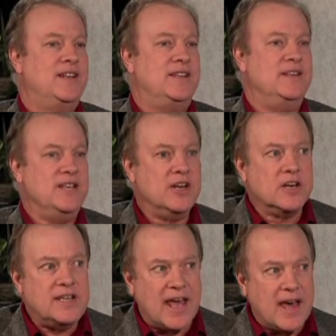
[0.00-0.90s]

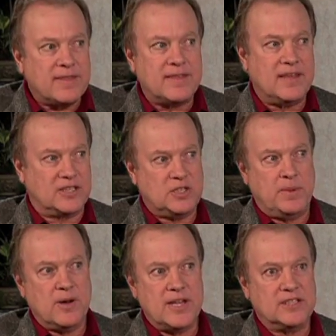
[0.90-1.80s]
near-death
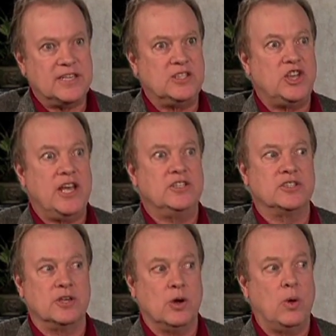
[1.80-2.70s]
experience that
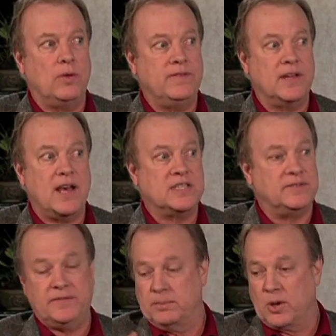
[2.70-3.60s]
changes her whole
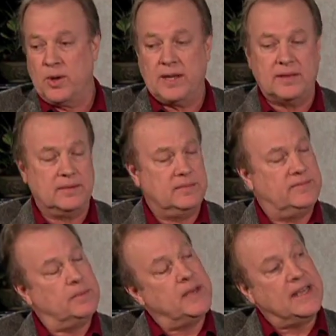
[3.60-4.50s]
philosophy from
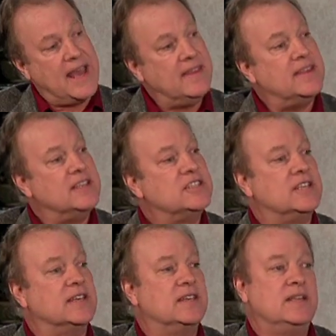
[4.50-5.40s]
being
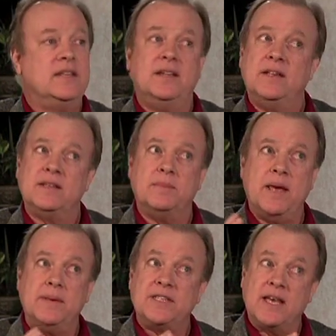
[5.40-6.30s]
atheistic to
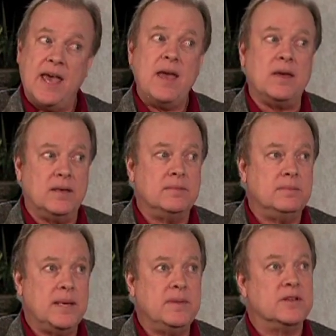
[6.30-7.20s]
maybe saying, hey,
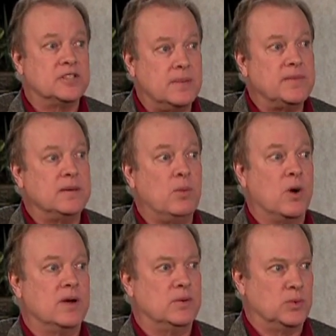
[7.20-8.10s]
maybe there's something
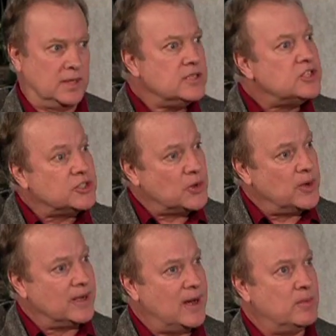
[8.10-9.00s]
more religious
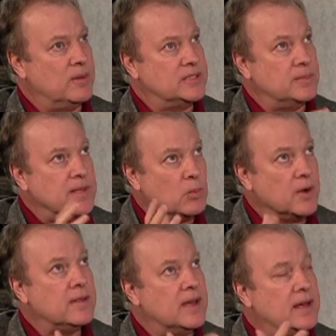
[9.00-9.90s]
going on, something
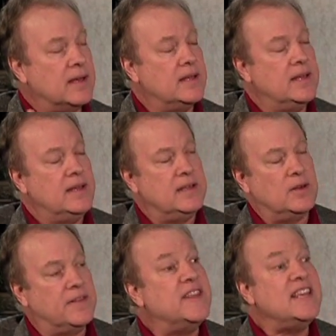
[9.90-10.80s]
more
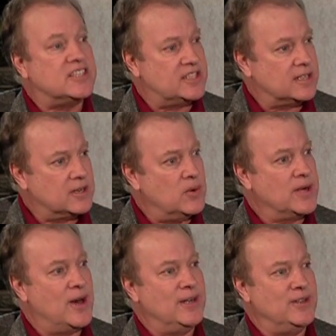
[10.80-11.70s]
theistic
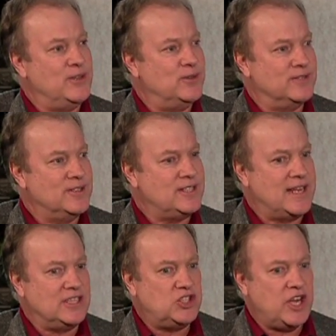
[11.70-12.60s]
going on in the universe,
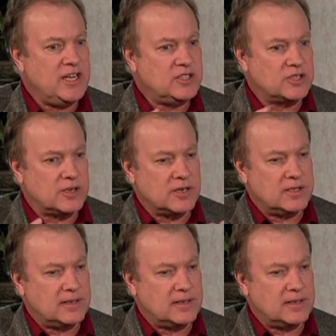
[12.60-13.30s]
and it changes her